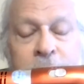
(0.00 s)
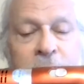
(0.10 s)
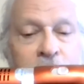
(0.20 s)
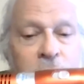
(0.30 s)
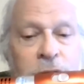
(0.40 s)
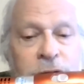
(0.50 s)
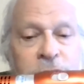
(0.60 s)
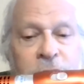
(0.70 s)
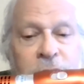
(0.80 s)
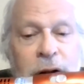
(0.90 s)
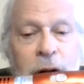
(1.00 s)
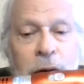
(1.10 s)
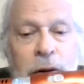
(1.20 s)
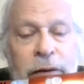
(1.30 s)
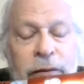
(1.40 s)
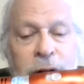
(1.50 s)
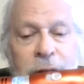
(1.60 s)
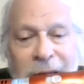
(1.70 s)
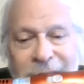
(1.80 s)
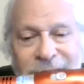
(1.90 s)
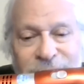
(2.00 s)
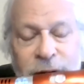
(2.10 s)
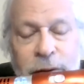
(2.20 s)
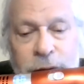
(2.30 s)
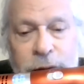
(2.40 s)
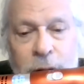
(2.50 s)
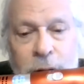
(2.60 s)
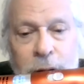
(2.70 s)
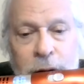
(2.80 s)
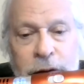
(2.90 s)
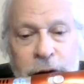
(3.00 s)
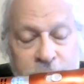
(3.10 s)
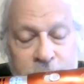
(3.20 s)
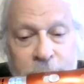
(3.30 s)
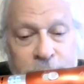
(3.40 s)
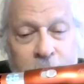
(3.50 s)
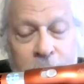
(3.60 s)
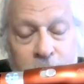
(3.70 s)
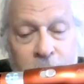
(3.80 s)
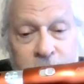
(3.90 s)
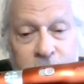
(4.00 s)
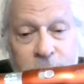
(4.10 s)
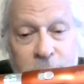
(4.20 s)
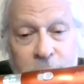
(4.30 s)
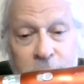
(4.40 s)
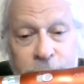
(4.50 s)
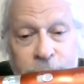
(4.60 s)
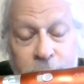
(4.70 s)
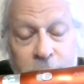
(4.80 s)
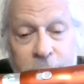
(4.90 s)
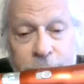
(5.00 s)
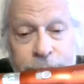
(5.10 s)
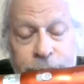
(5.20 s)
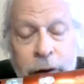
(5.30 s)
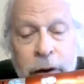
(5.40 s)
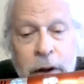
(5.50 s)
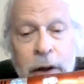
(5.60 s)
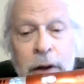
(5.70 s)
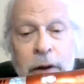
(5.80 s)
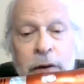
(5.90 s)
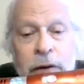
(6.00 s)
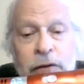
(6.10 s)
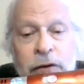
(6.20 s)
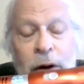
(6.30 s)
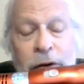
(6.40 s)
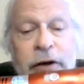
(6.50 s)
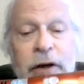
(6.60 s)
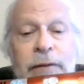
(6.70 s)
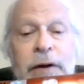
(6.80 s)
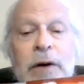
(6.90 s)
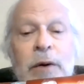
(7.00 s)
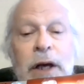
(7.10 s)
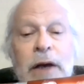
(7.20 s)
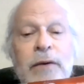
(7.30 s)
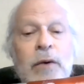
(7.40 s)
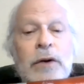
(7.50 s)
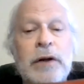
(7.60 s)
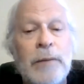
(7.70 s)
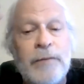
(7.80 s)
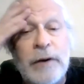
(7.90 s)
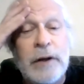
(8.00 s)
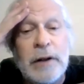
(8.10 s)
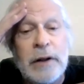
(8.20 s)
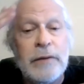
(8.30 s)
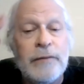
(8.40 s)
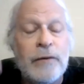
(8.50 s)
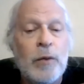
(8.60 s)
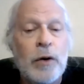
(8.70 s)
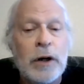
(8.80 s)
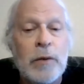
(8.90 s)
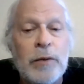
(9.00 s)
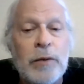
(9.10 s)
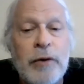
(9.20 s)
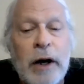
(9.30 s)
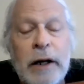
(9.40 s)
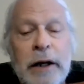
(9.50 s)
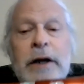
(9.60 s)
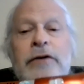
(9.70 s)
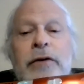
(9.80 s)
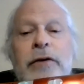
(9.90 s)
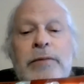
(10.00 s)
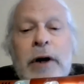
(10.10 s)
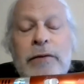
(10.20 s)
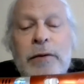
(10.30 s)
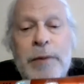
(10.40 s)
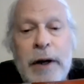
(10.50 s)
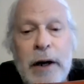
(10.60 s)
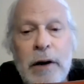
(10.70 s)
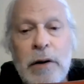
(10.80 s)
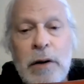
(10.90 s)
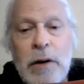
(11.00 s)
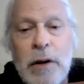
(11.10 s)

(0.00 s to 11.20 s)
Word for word: Terahertz is a low level light frequency. So it's above microwave and below infrared. So in our second video, we gave you a tip for healing, for working with brain injury, brain repair.